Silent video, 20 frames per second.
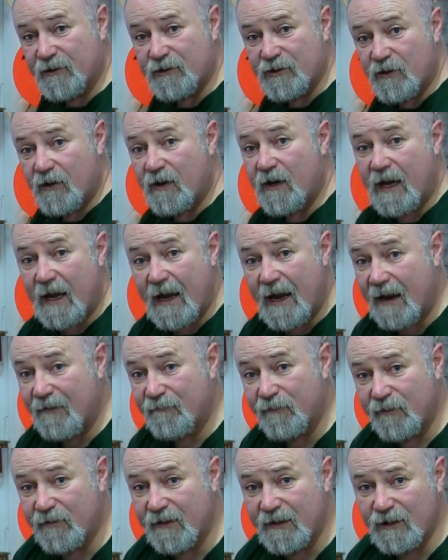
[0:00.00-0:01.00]
much
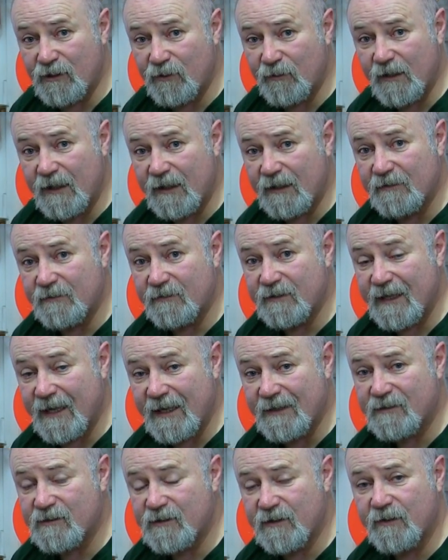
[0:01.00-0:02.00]
everything you need to
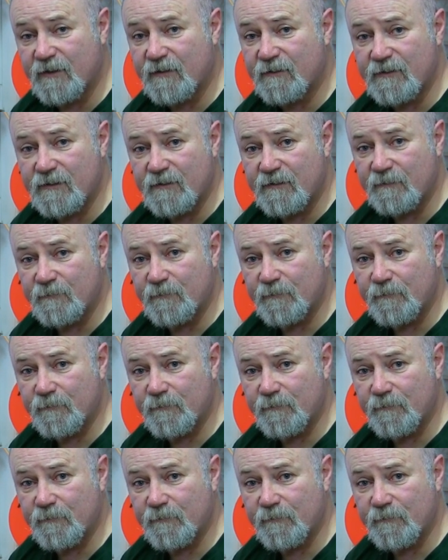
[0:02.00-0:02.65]
get started.